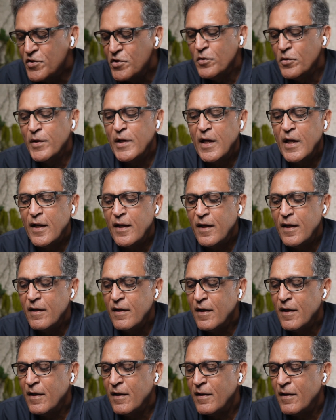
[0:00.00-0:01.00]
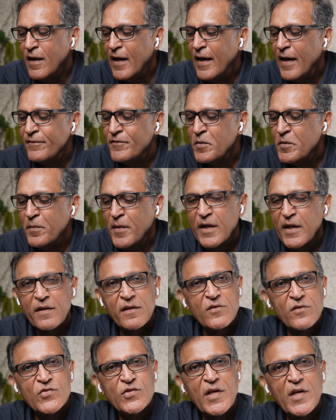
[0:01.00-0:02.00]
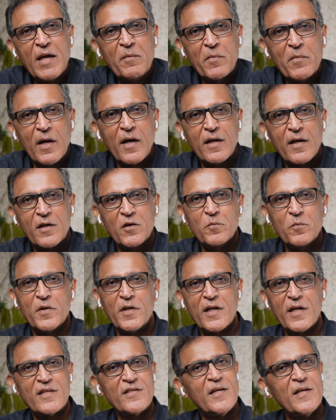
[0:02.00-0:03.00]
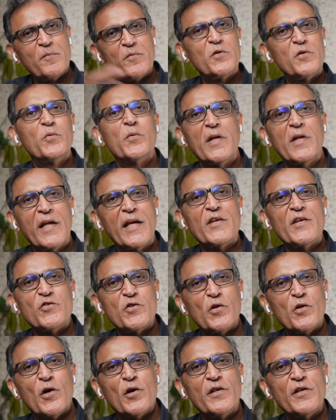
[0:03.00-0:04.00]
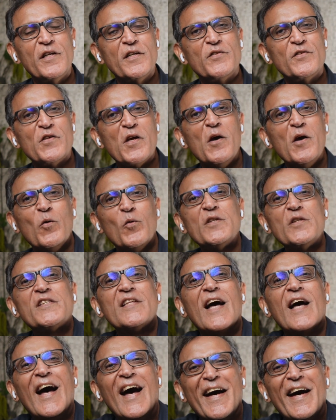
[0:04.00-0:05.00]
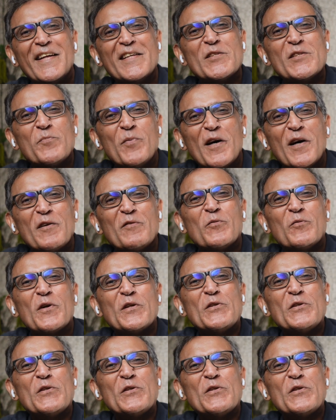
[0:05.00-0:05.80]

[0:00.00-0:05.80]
you and I have to make the same argument except to an Asian audience. What's the hardest part of what